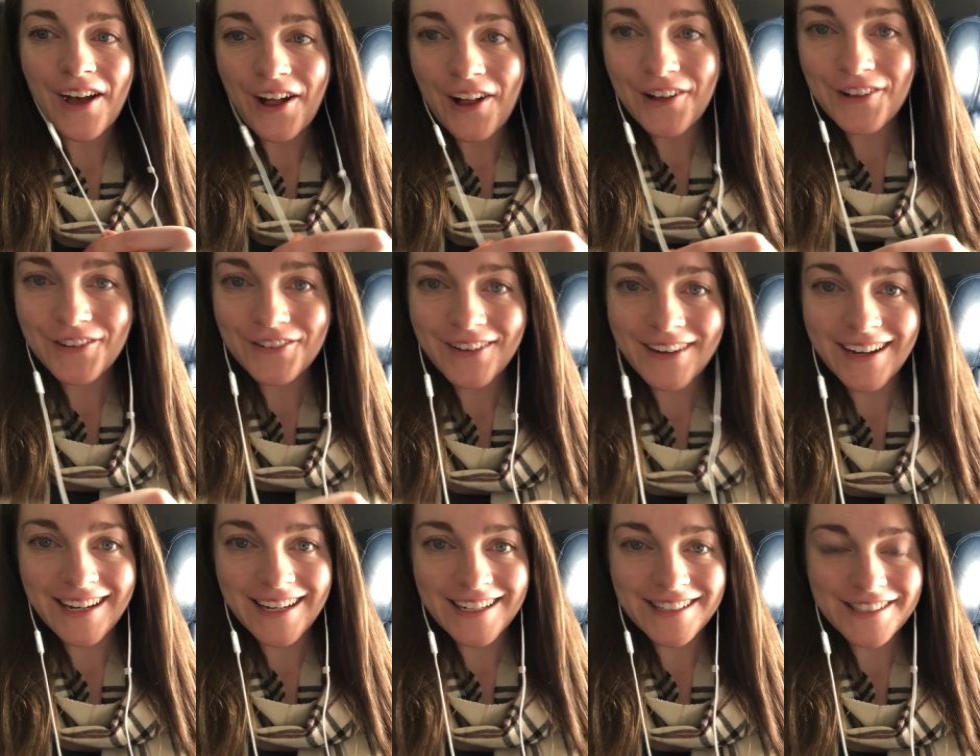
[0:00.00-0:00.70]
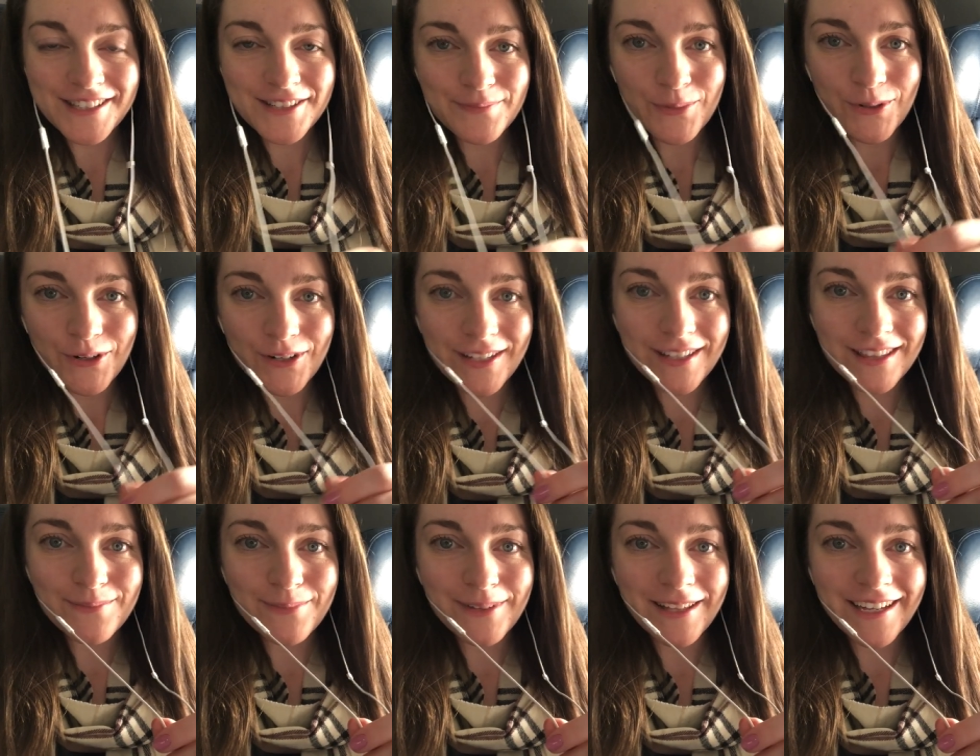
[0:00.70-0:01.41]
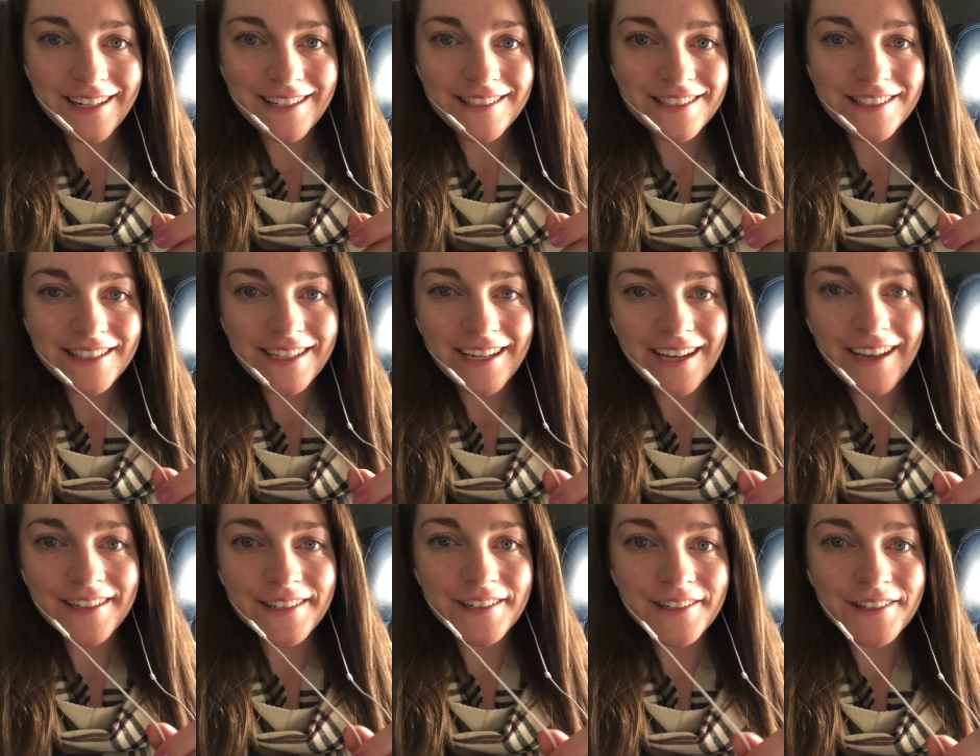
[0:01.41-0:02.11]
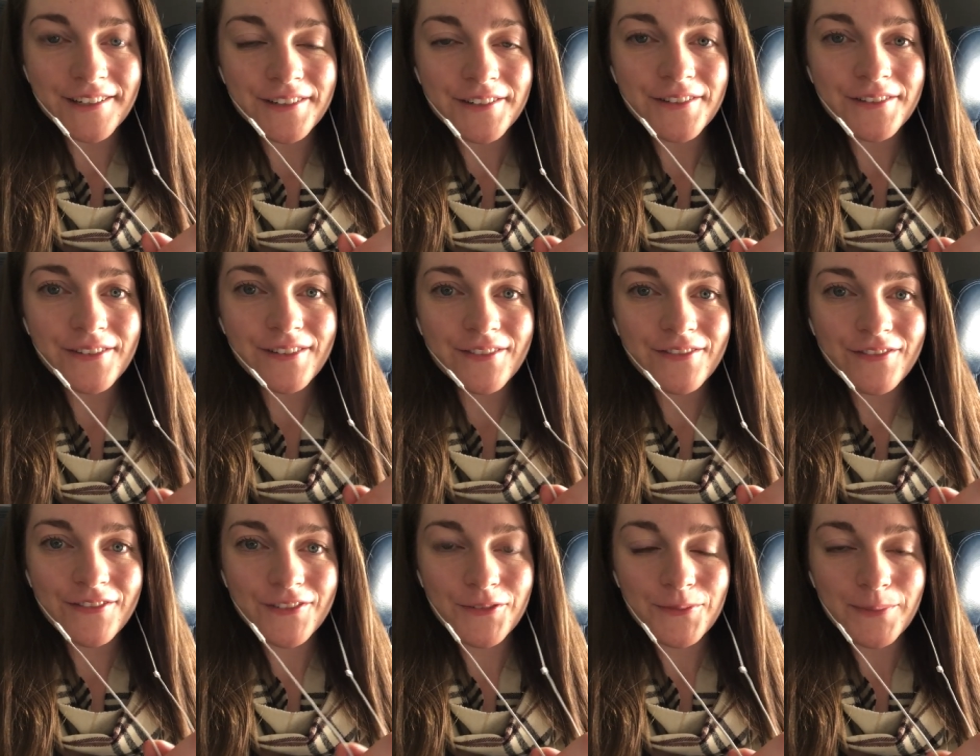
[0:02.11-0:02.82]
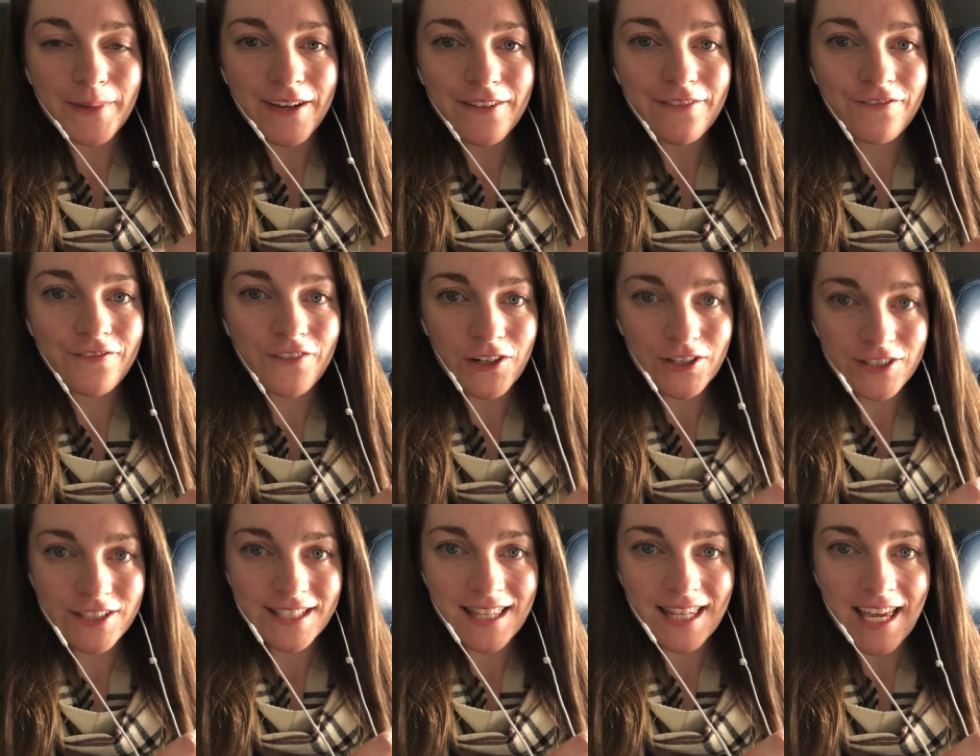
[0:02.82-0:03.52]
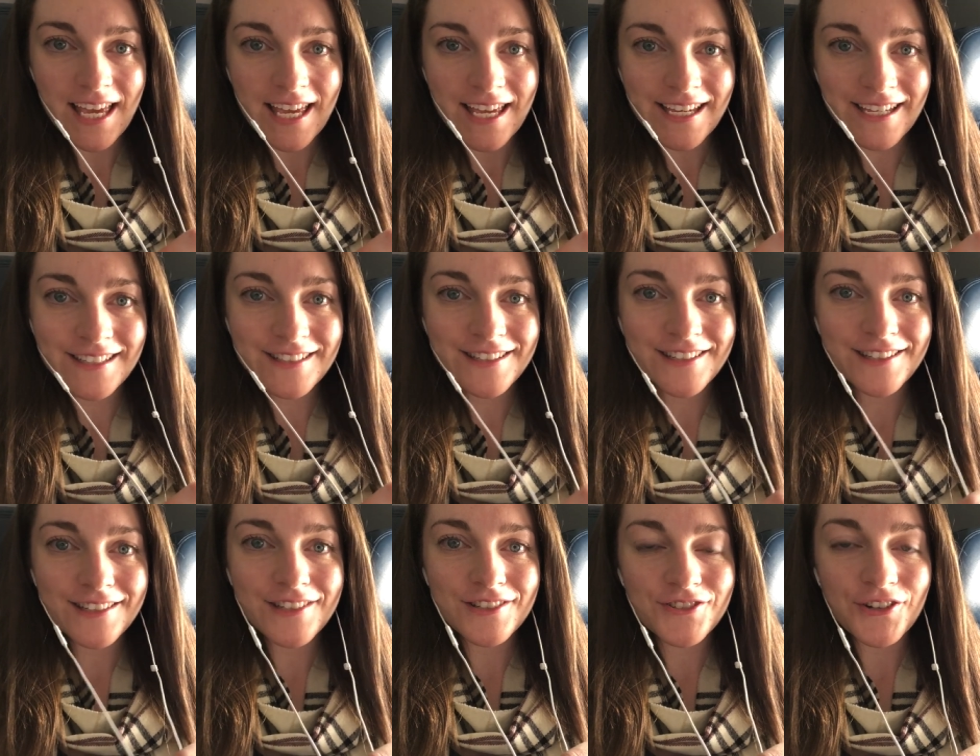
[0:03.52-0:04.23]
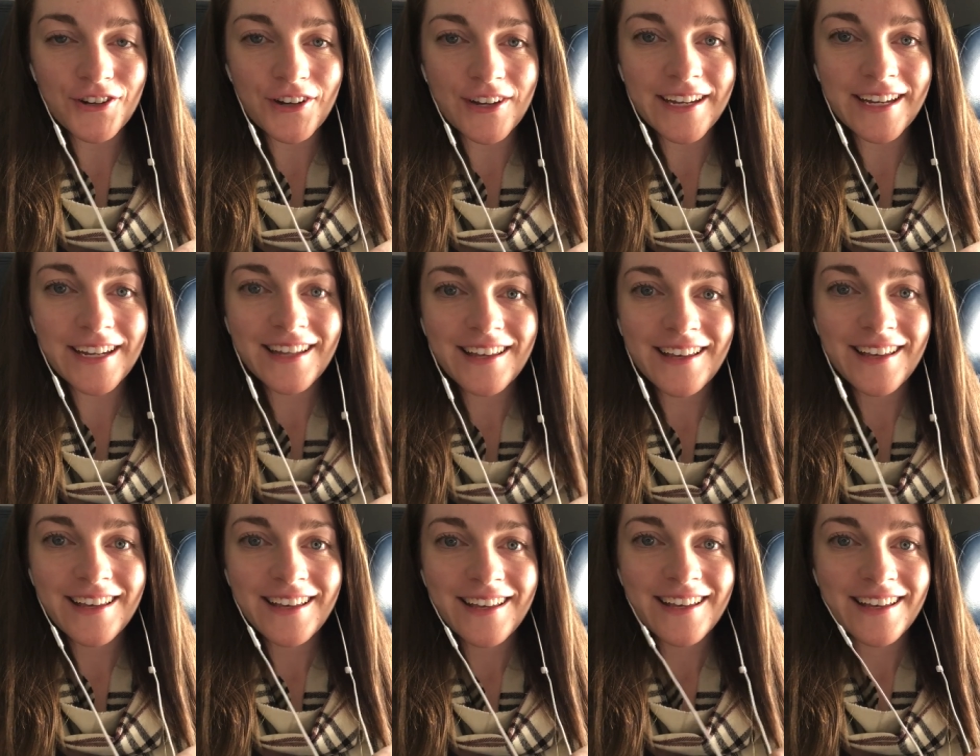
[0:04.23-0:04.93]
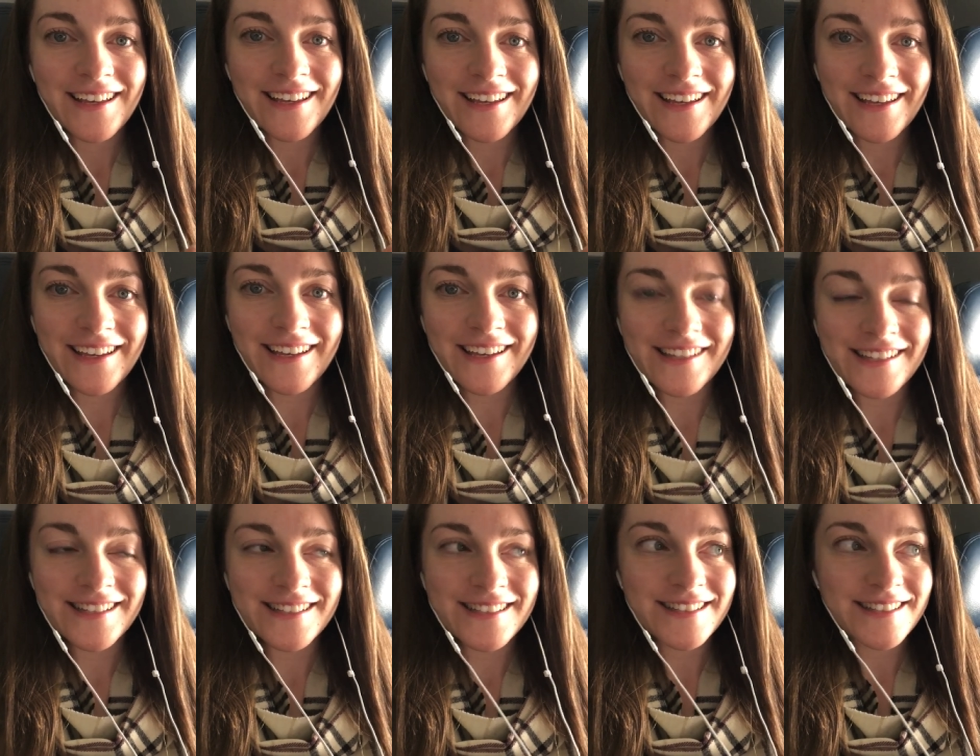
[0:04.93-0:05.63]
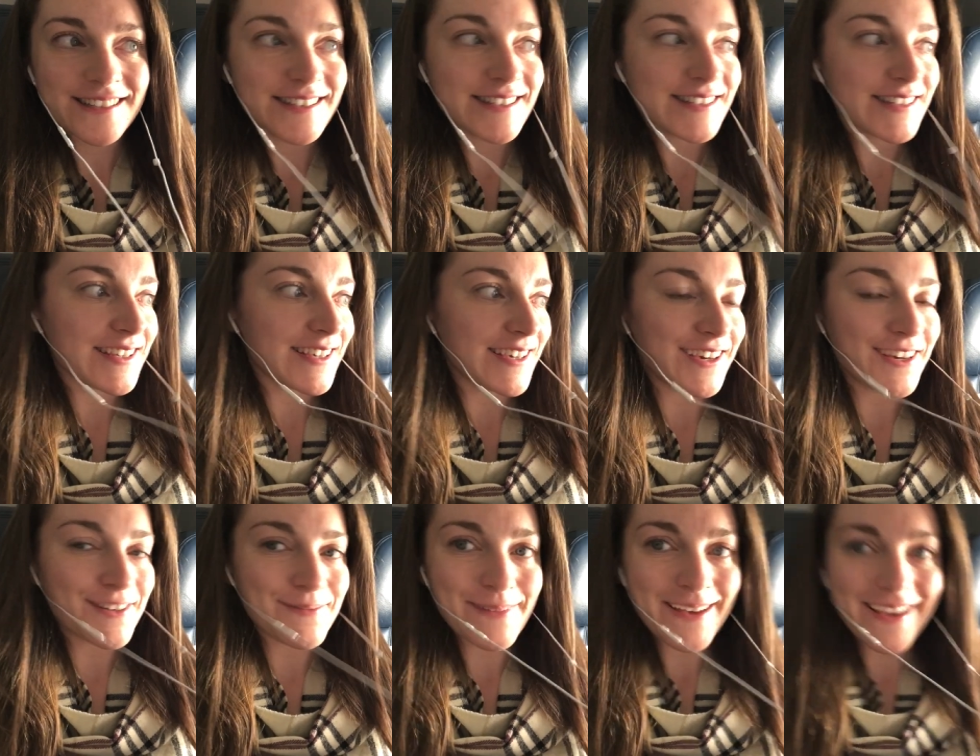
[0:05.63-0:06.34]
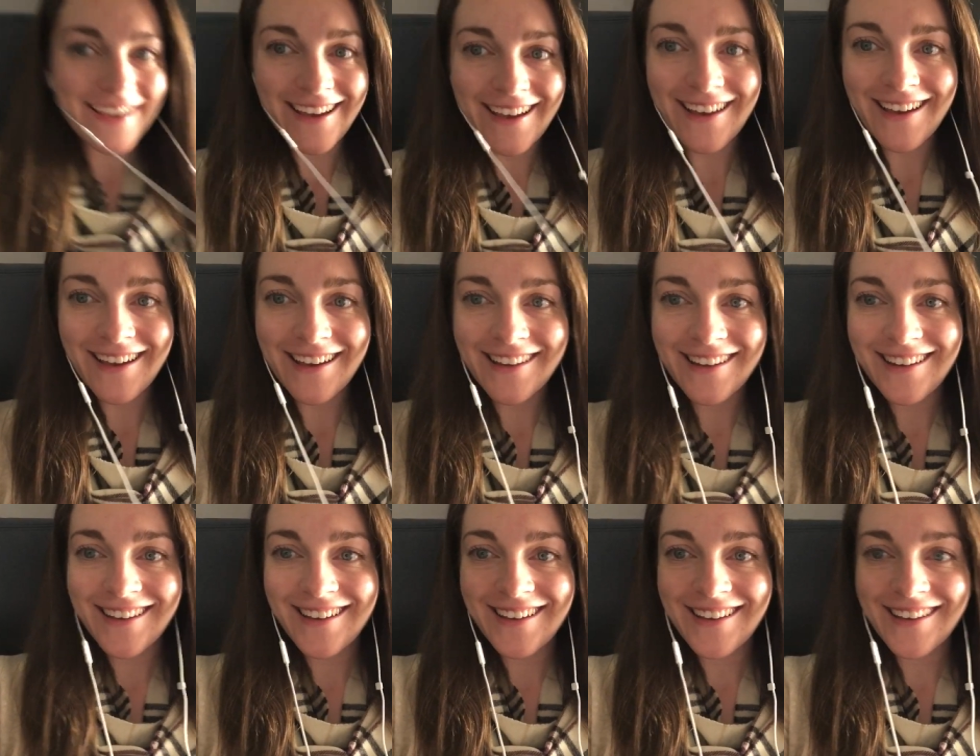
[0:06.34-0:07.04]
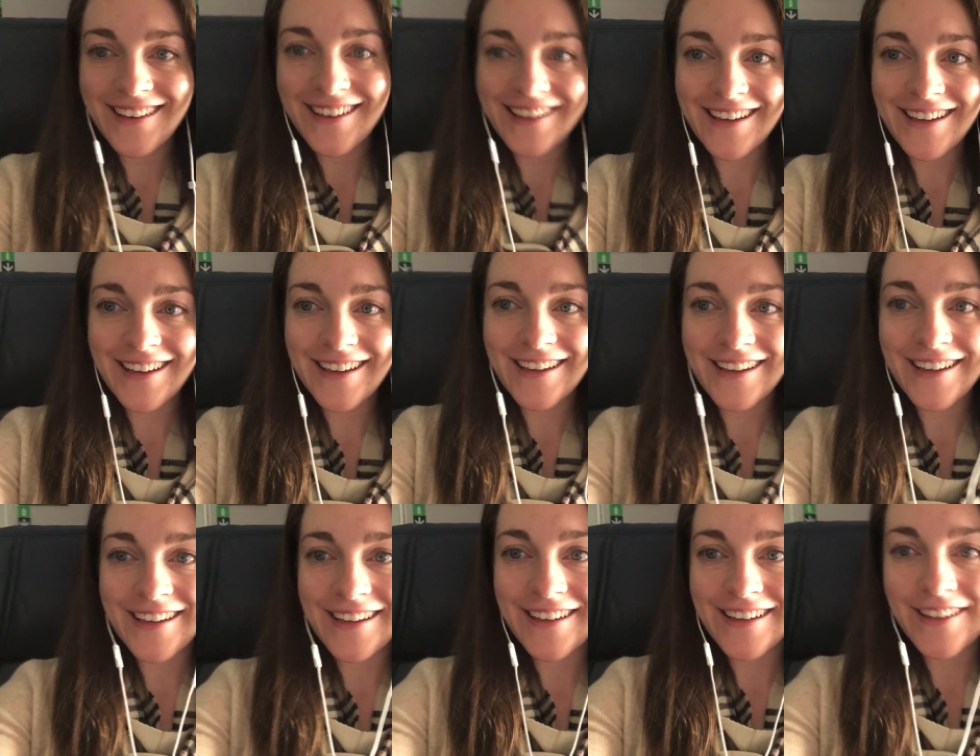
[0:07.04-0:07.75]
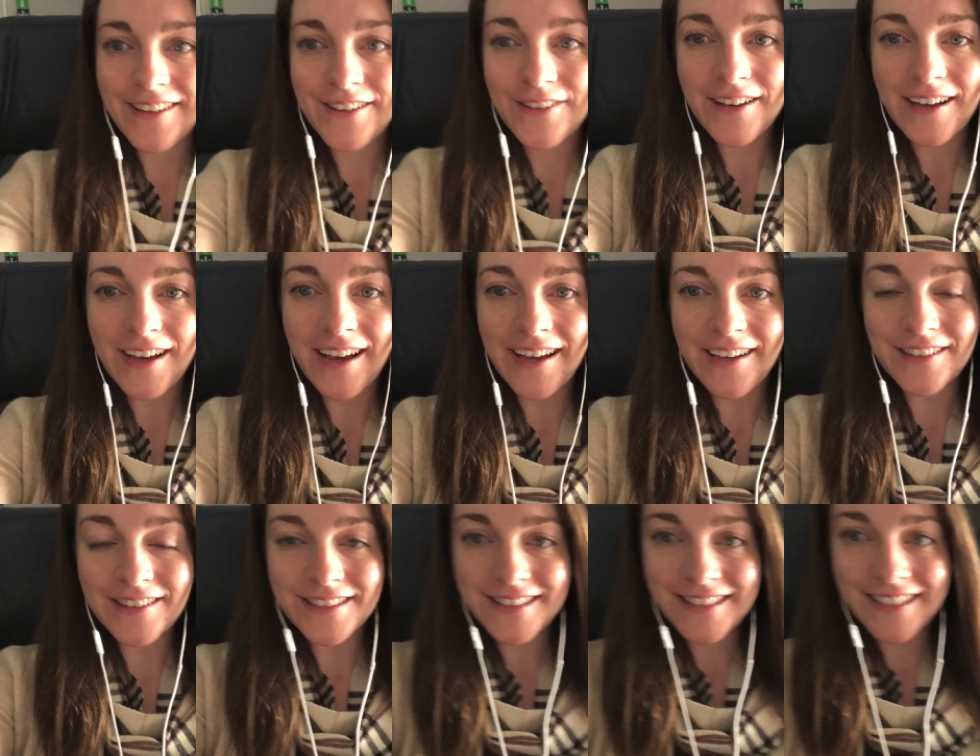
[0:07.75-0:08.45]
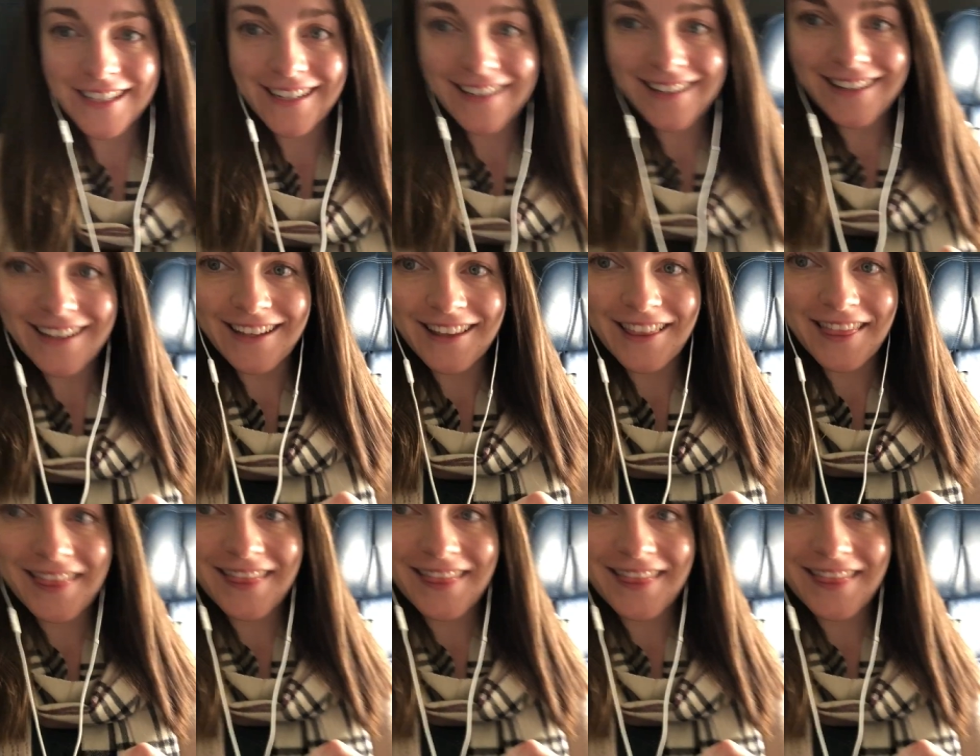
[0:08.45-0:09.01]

All right, I just boarded the plane in Chicago for my first leg to Detroit, and um, I got a aisle seat, and I